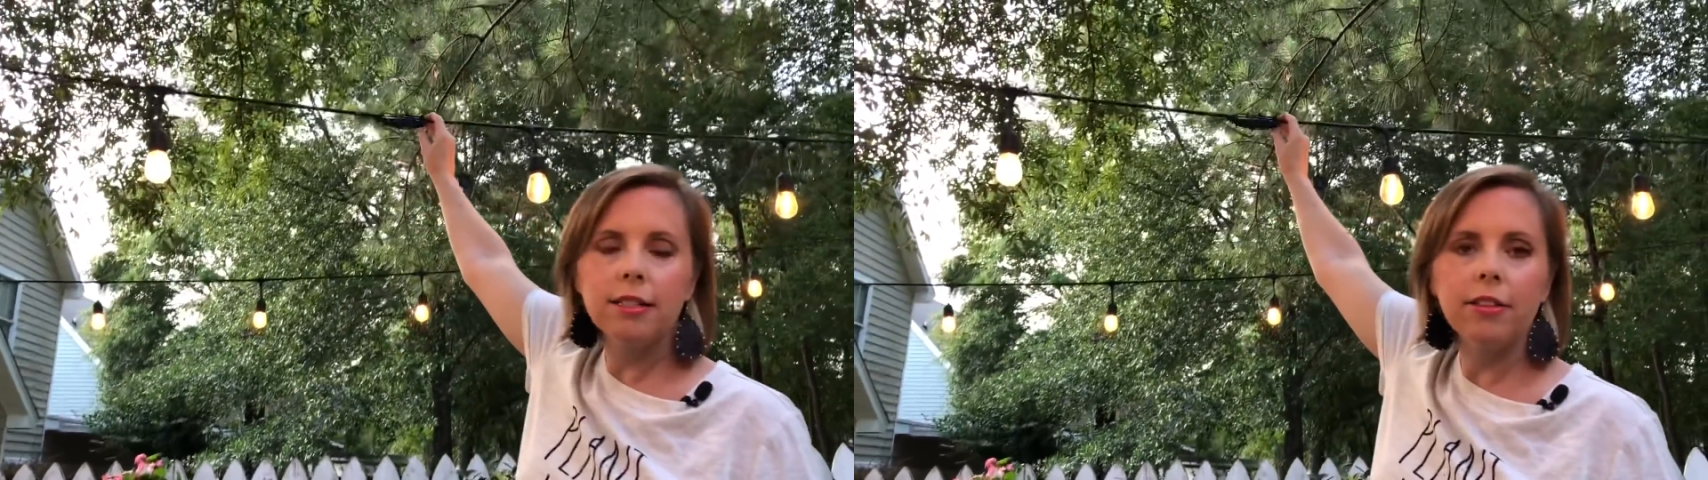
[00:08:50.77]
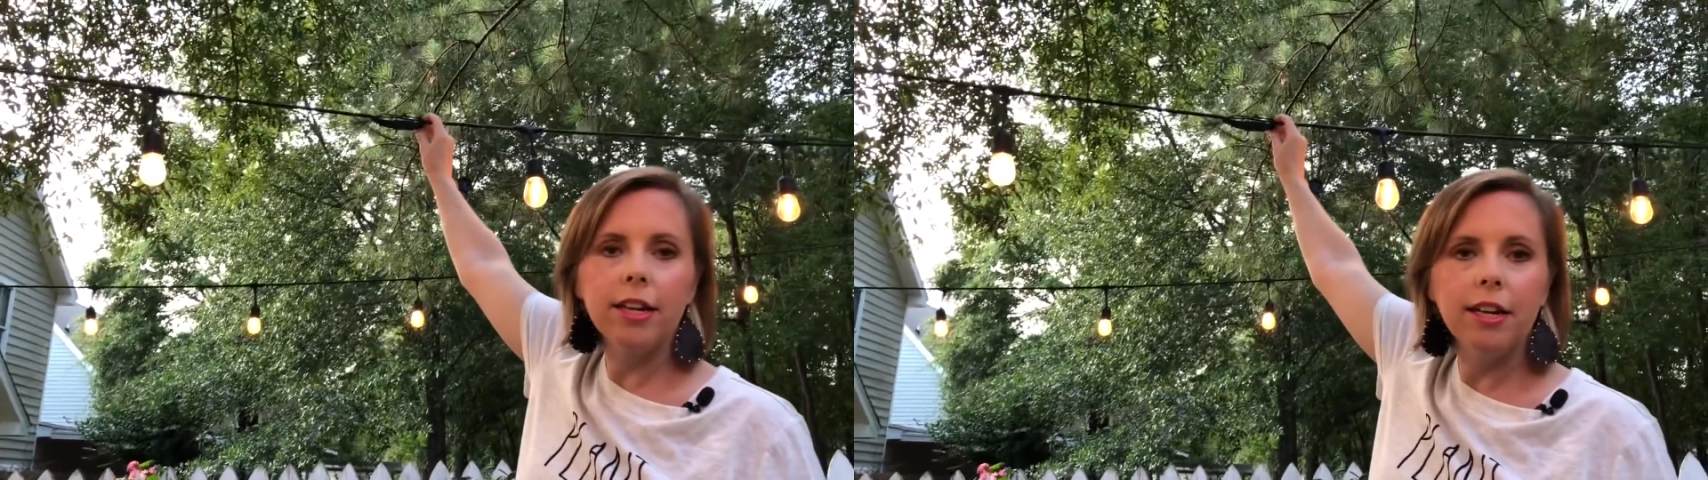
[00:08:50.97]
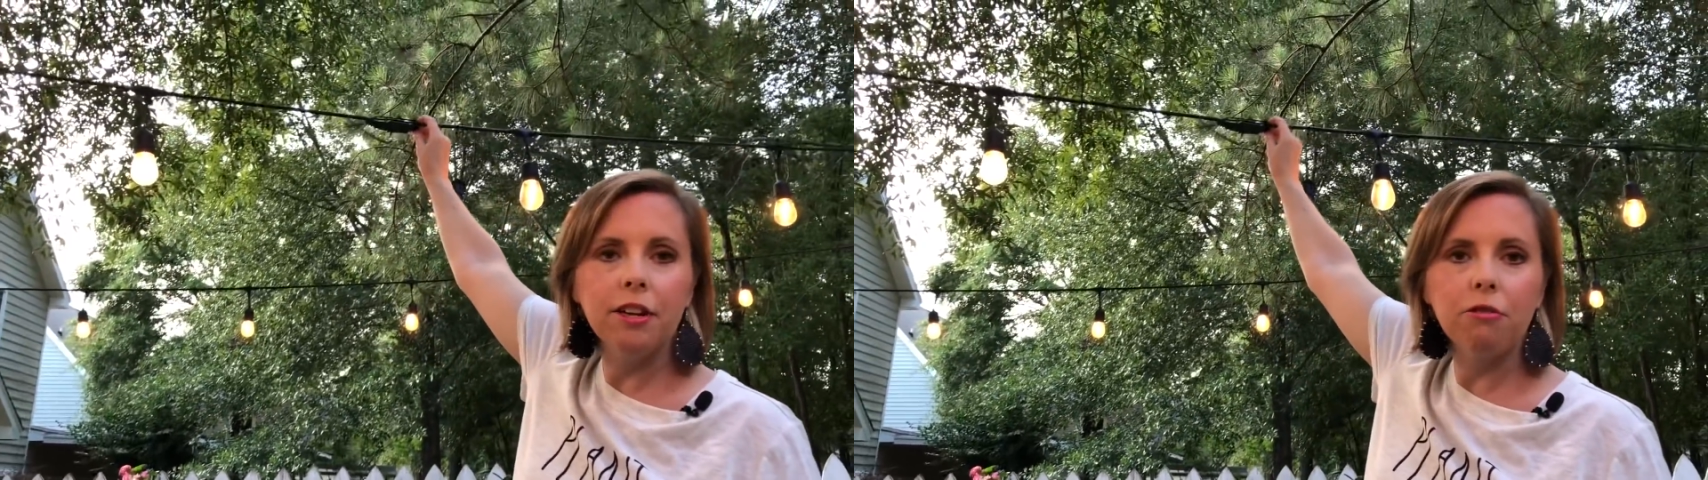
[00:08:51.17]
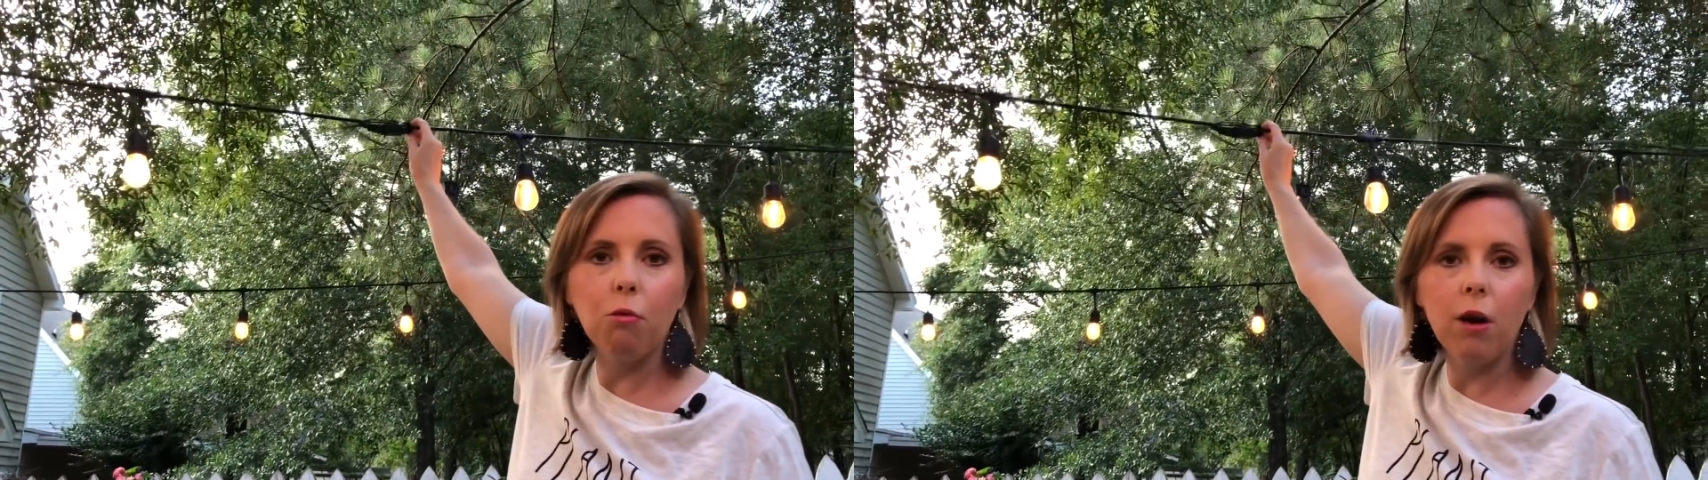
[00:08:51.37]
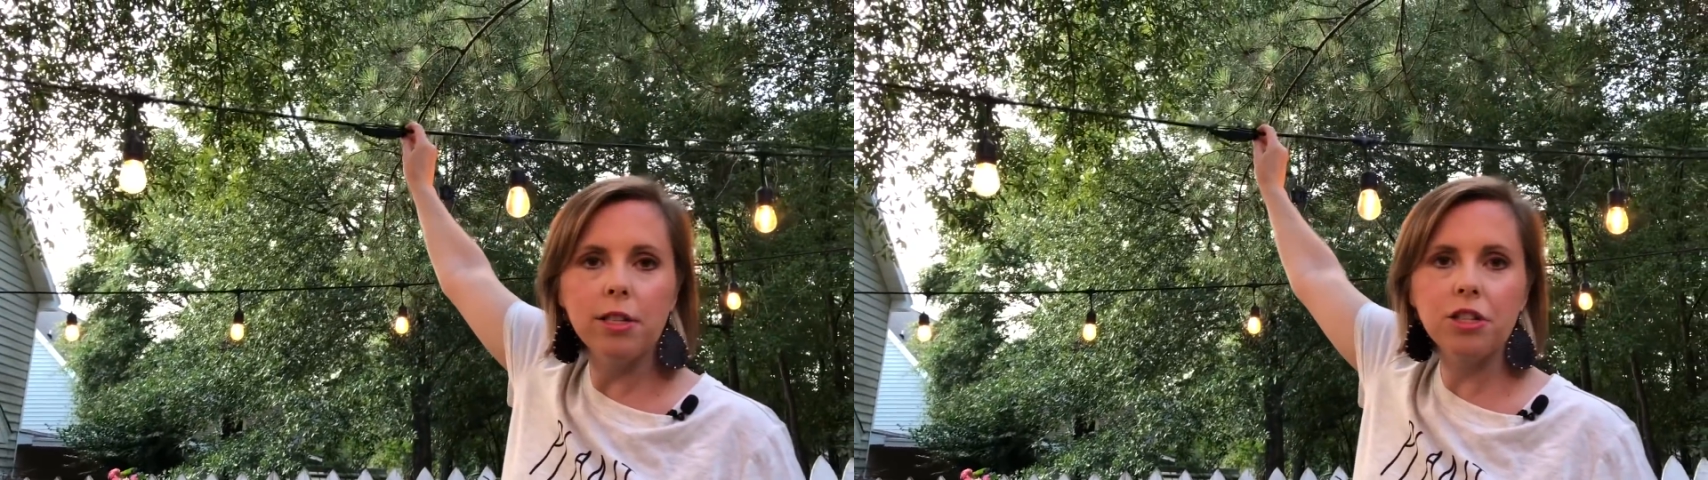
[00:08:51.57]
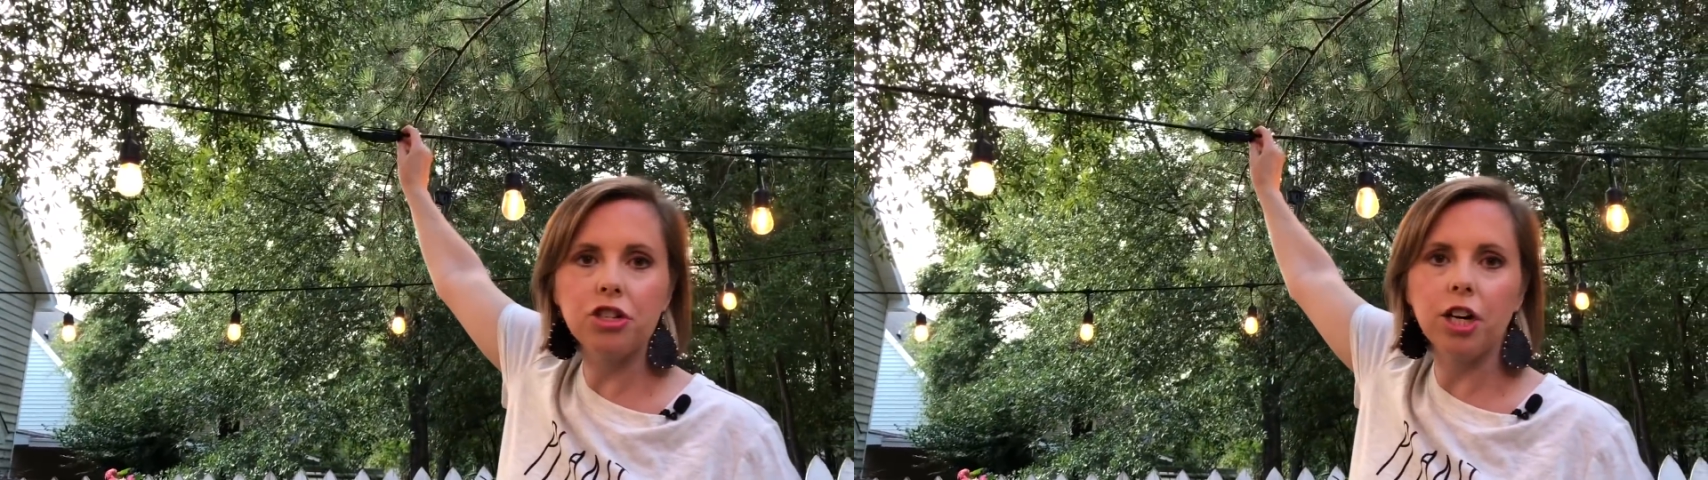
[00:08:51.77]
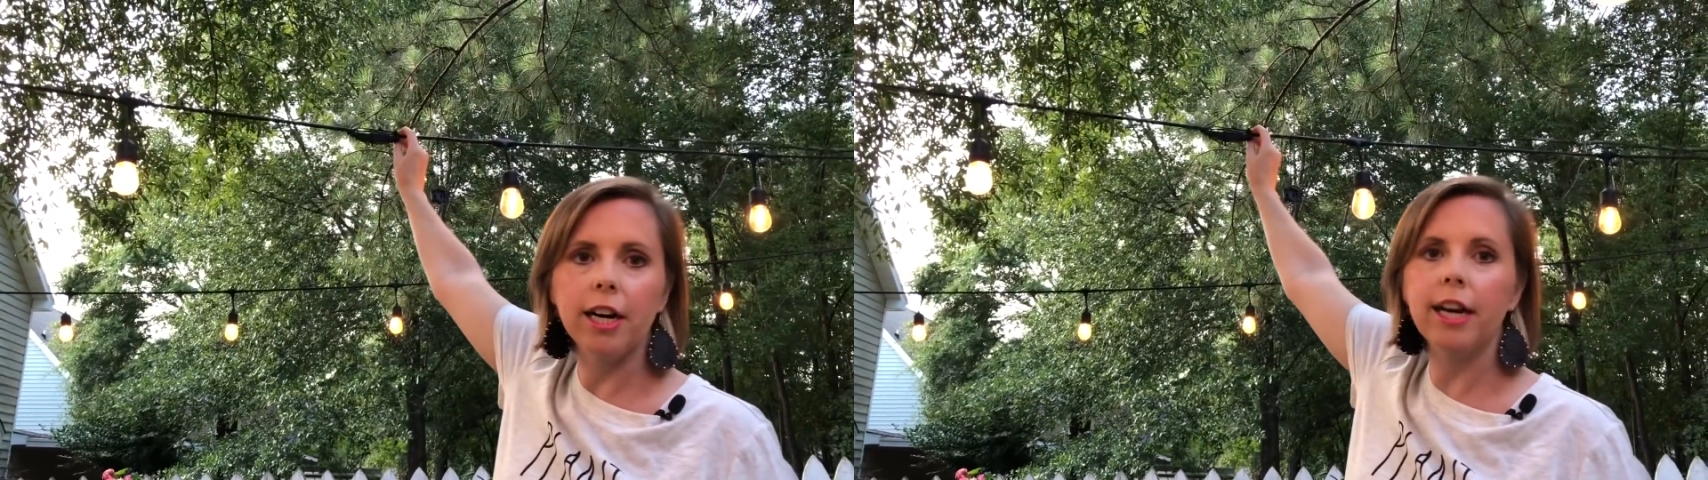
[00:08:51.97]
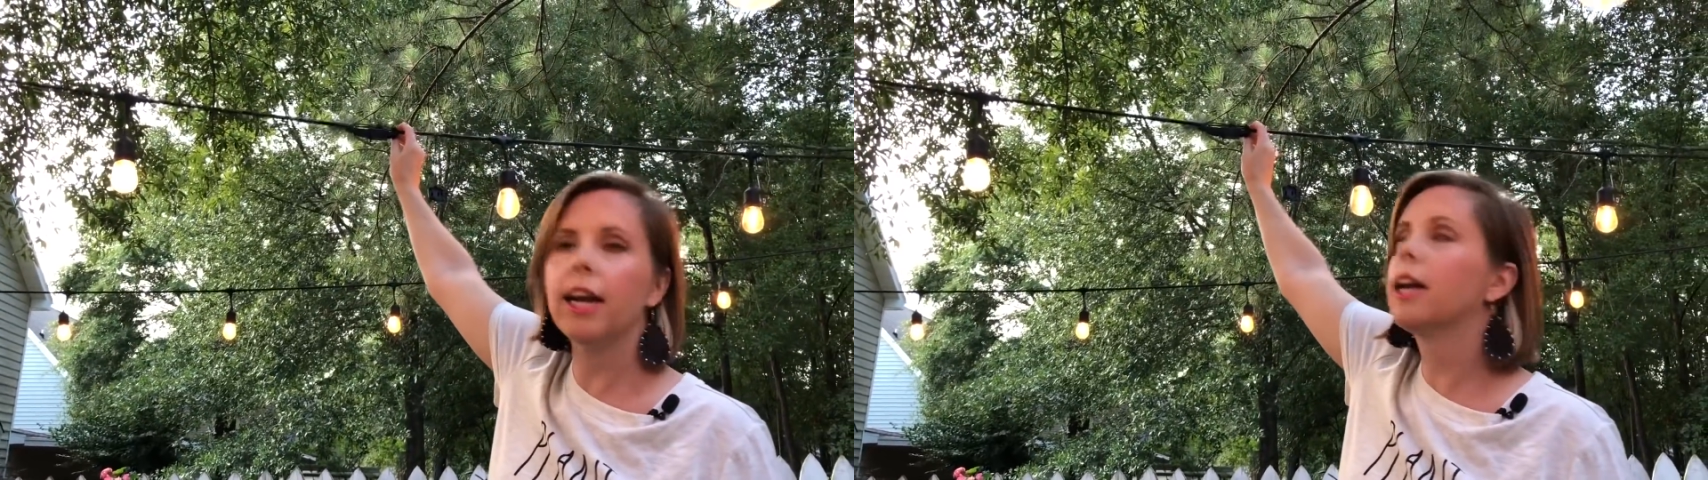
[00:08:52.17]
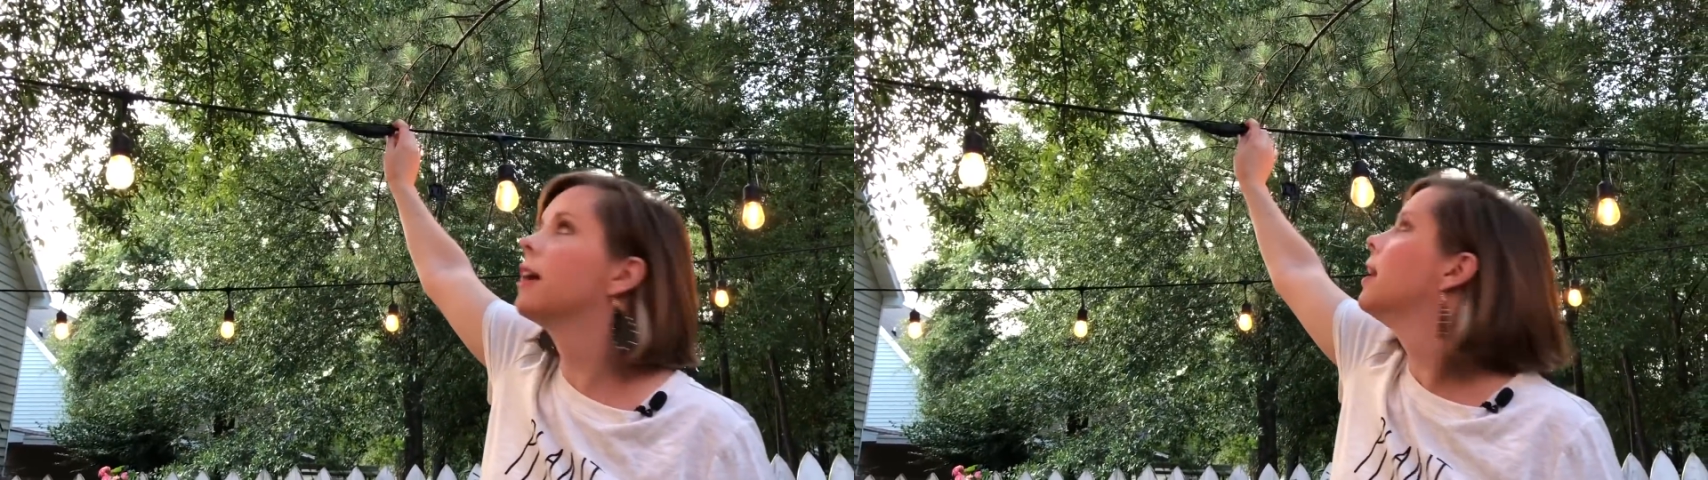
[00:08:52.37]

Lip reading: to the end of 1 string,